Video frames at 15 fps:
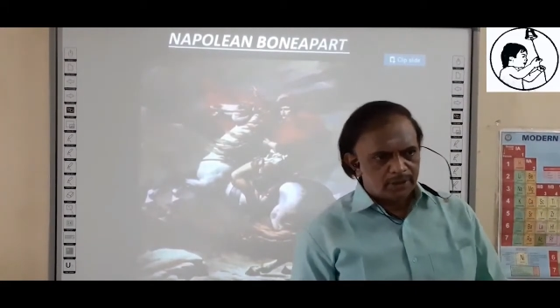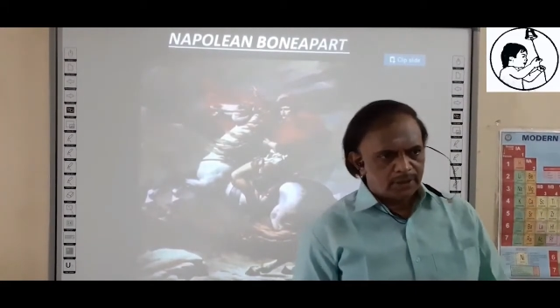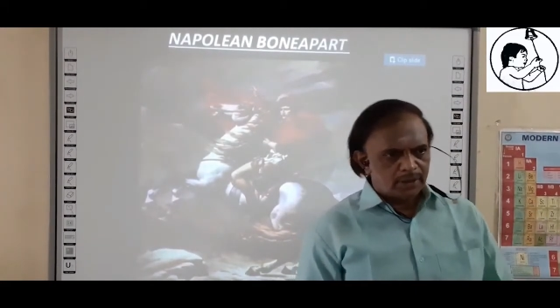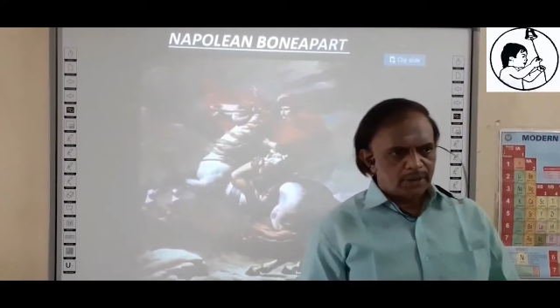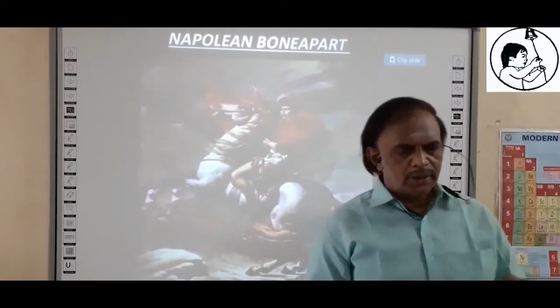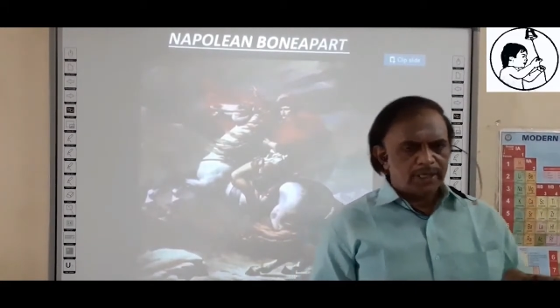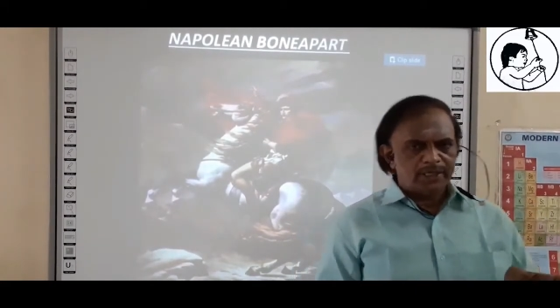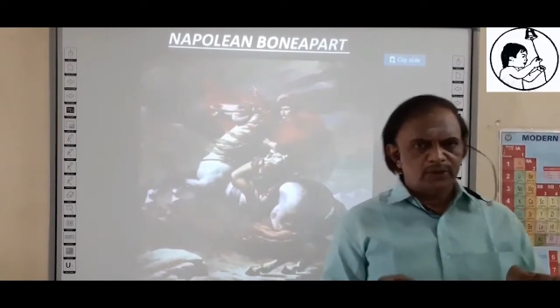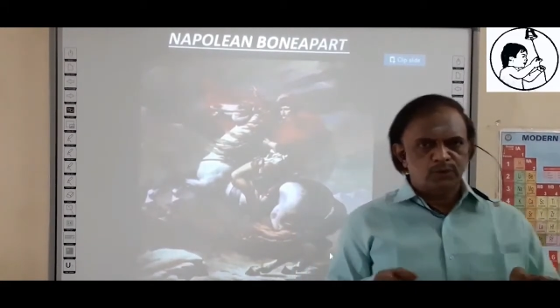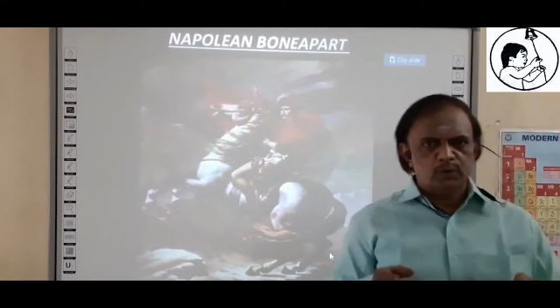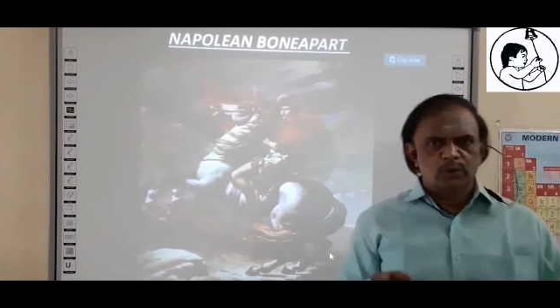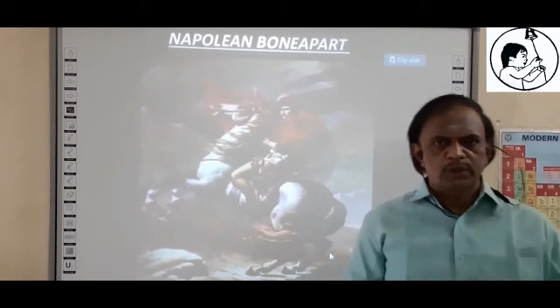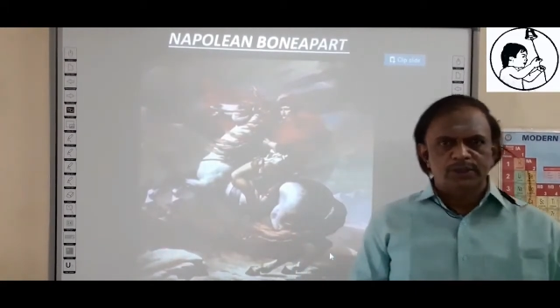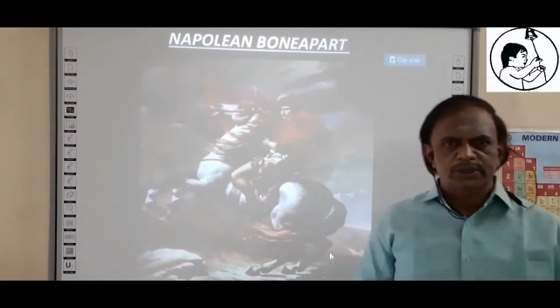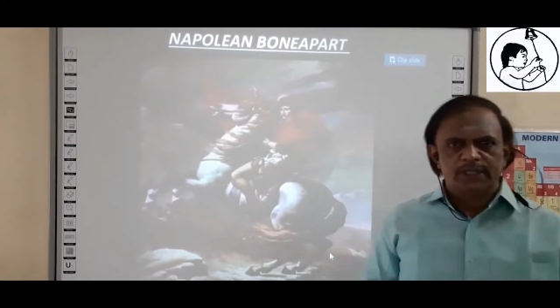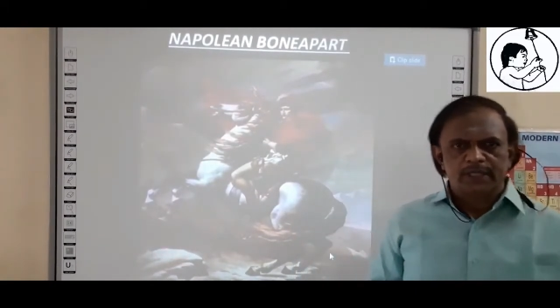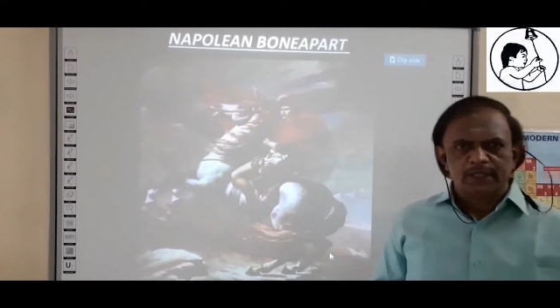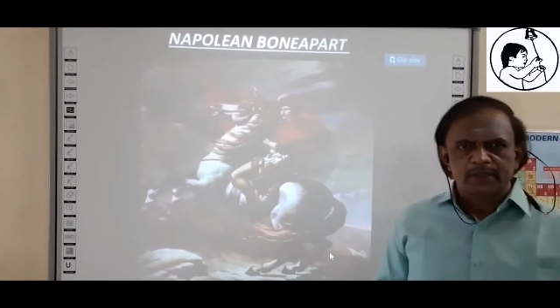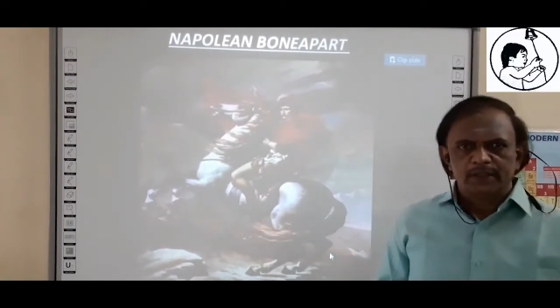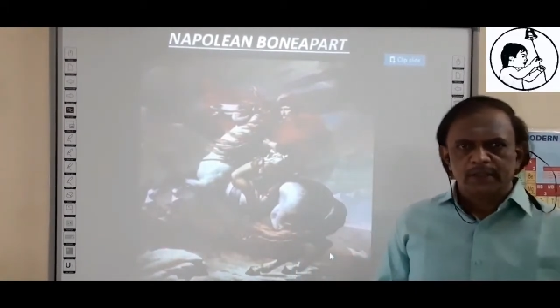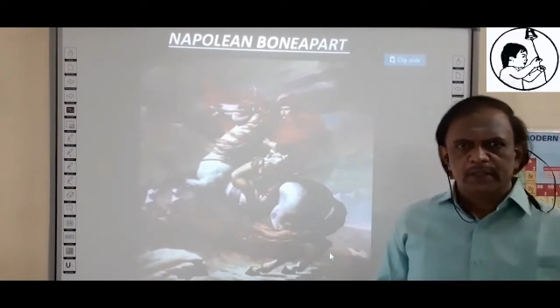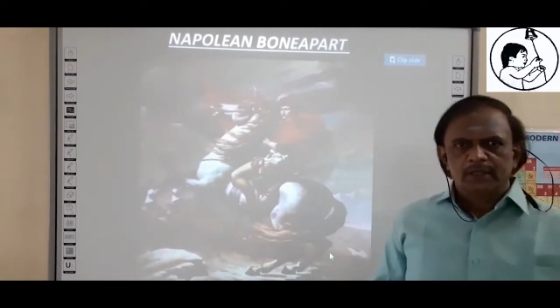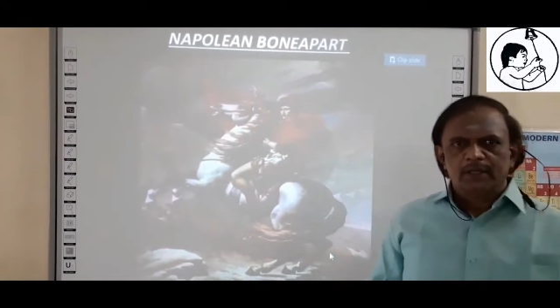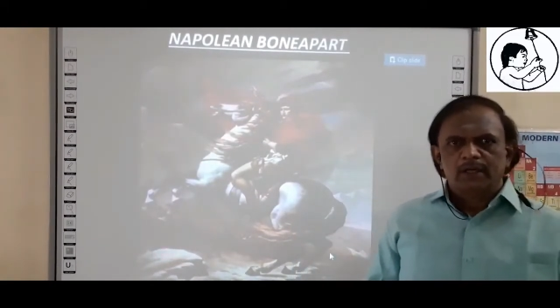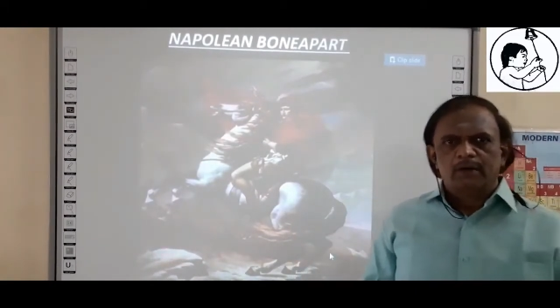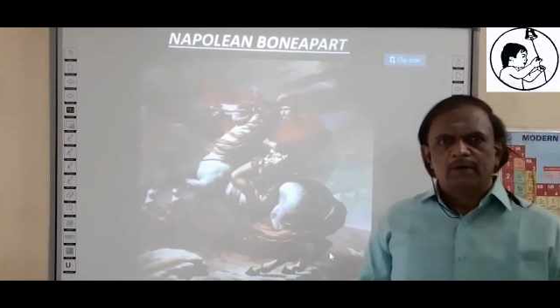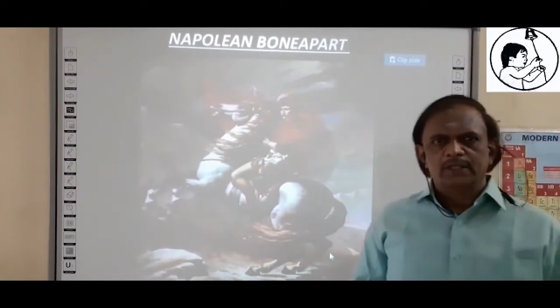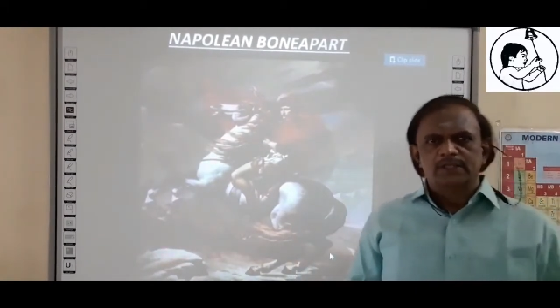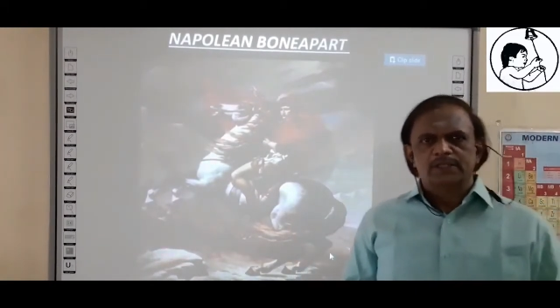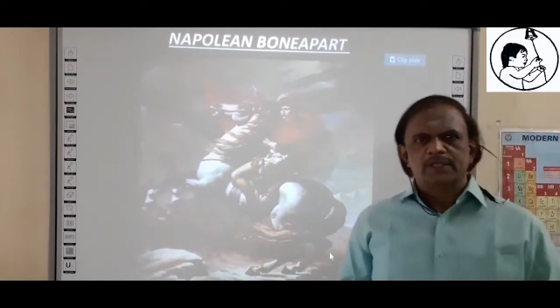young soldier
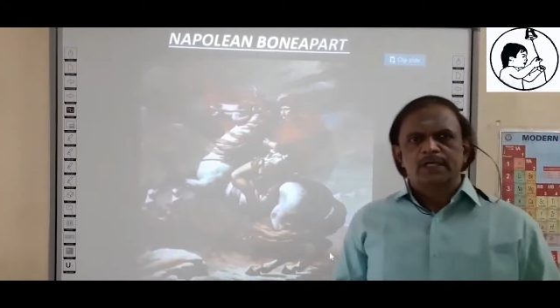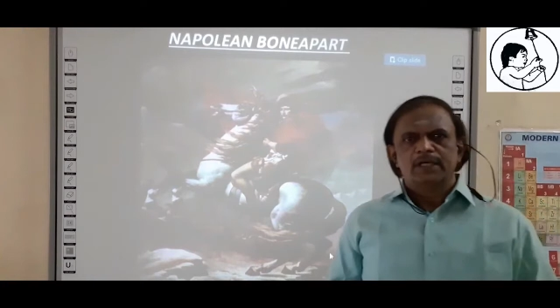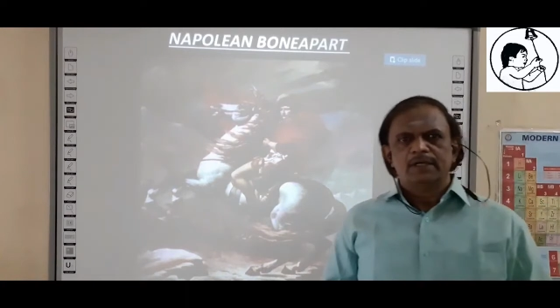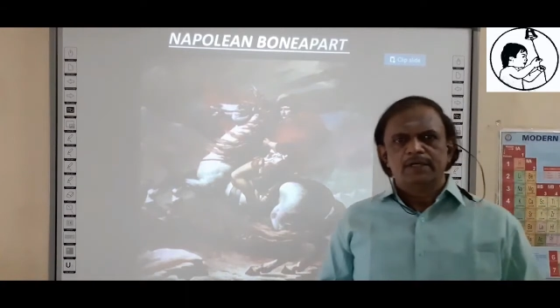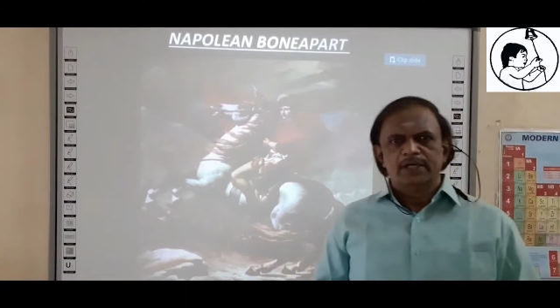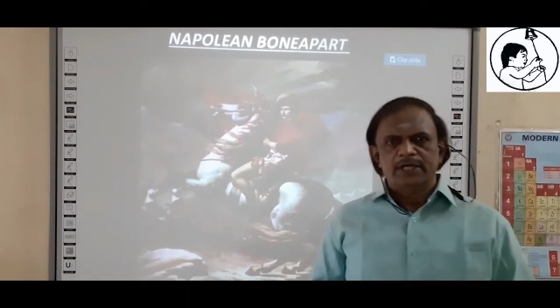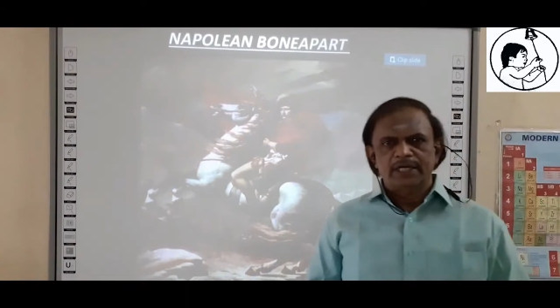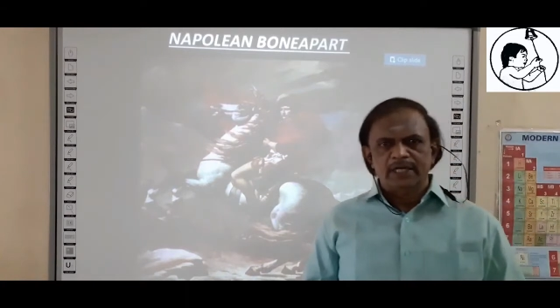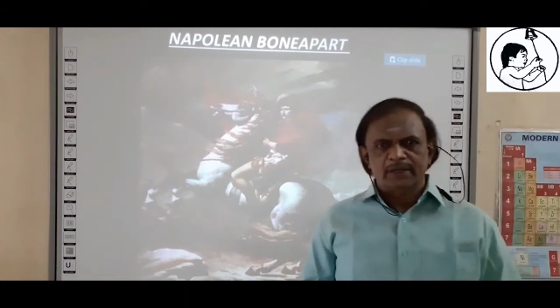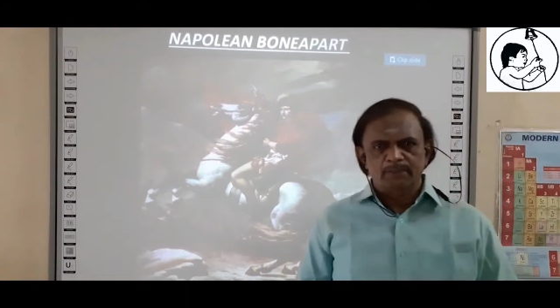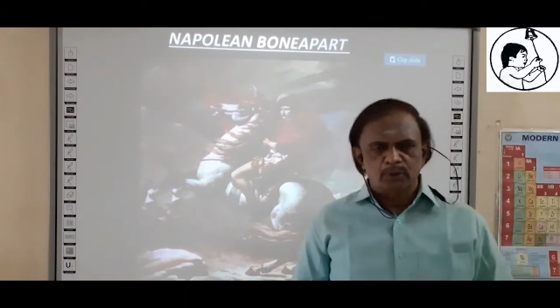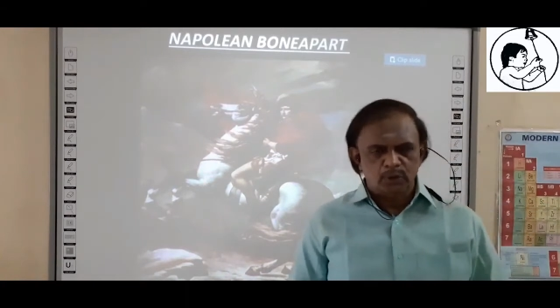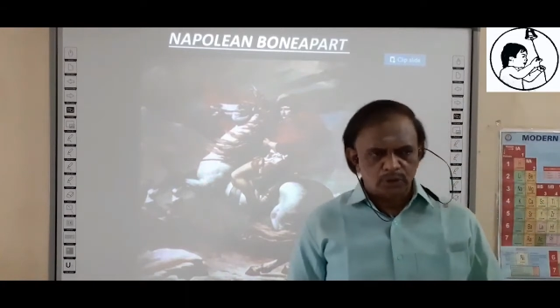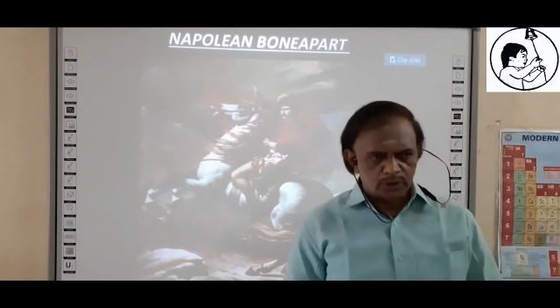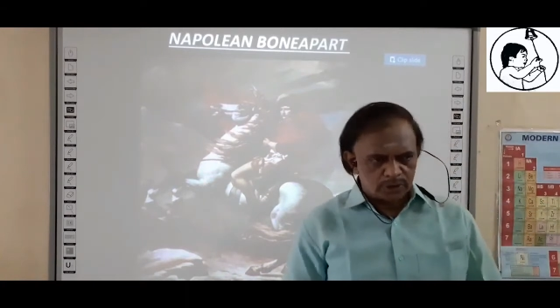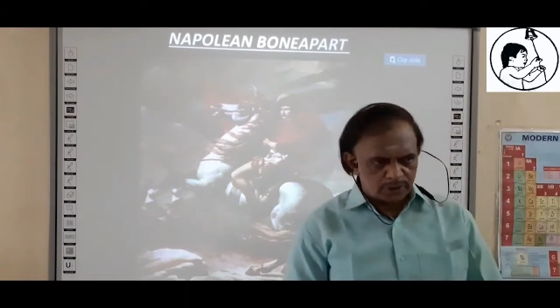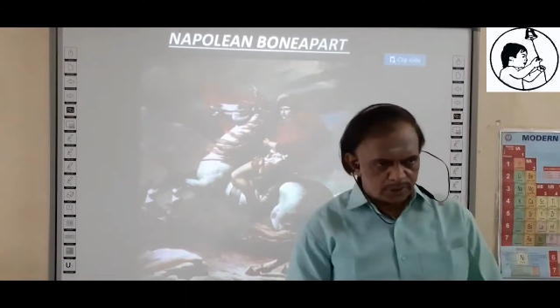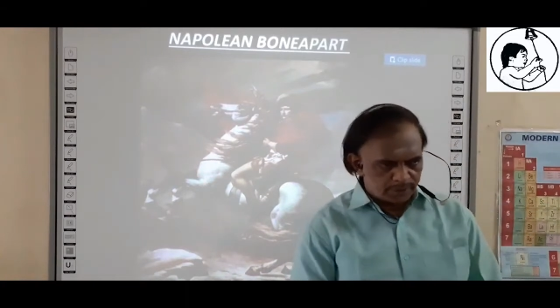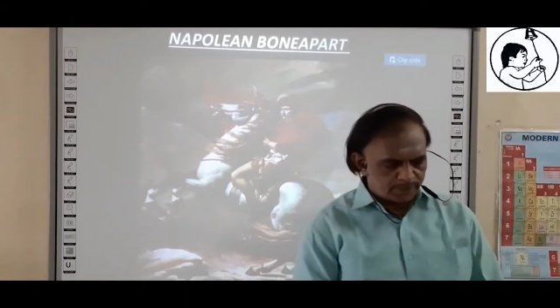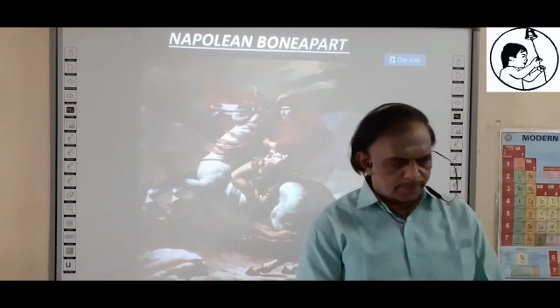was reading a book.